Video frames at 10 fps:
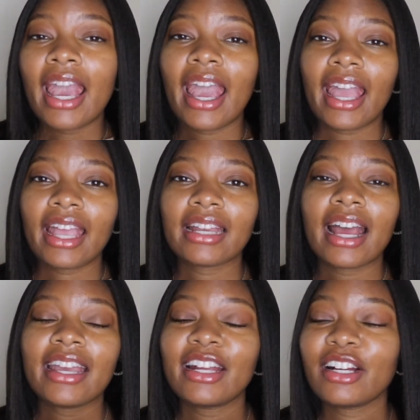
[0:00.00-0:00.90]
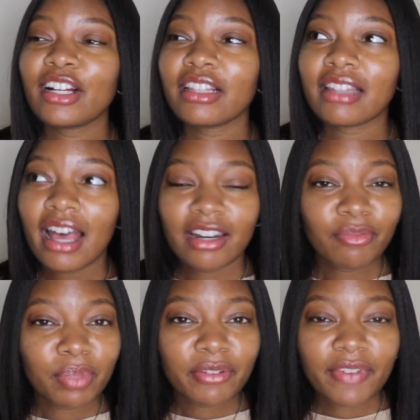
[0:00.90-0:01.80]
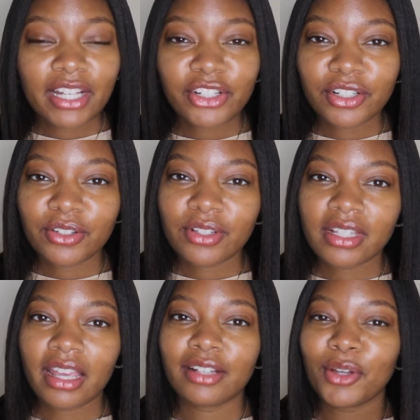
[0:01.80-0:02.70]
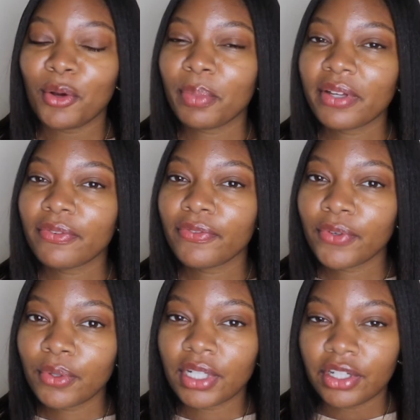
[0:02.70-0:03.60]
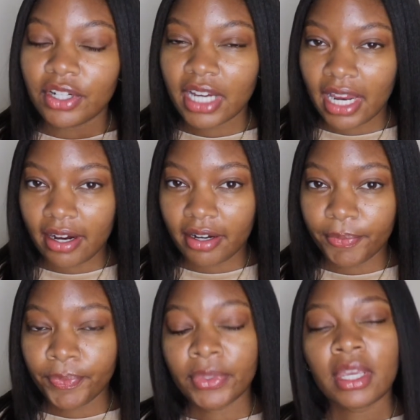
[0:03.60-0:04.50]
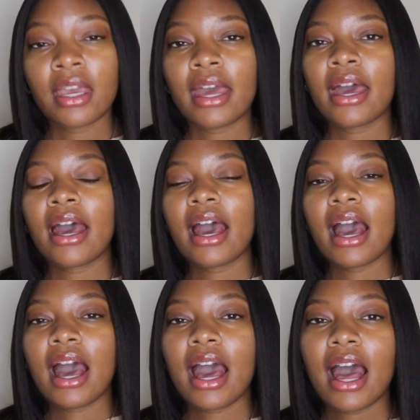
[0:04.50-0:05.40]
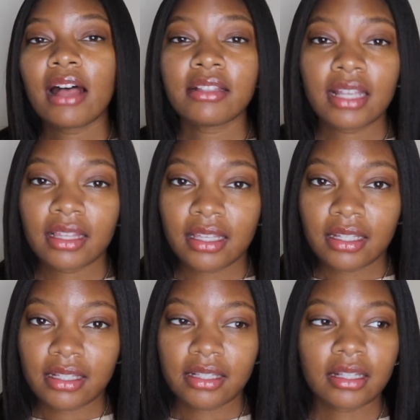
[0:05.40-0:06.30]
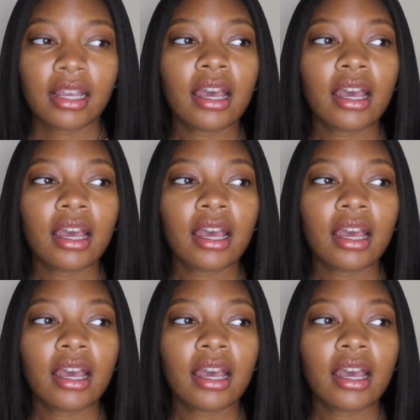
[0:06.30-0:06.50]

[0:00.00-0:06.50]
and I hear a lot of professionals say don't put food in your hair. I'll say this.